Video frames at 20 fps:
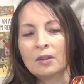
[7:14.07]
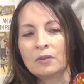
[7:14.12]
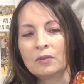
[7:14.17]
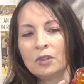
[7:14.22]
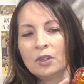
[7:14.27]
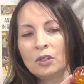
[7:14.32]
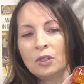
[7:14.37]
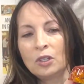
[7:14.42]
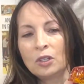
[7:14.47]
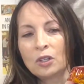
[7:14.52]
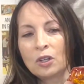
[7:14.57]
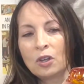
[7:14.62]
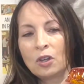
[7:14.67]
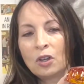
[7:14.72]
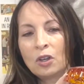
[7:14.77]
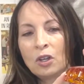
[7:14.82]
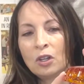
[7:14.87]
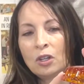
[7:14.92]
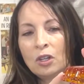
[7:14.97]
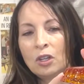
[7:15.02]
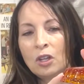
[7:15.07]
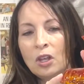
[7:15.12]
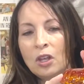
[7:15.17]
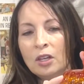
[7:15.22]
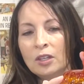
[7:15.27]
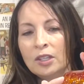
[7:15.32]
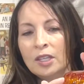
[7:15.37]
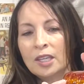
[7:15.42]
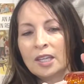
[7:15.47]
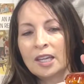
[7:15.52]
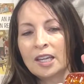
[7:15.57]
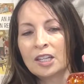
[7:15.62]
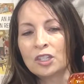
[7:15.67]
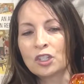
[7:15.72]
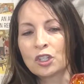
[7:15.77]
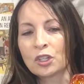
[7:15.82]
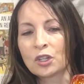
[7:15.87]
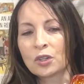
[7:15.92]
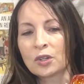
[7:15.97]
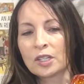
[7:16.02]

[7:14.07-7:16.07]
If you look all along the edge, there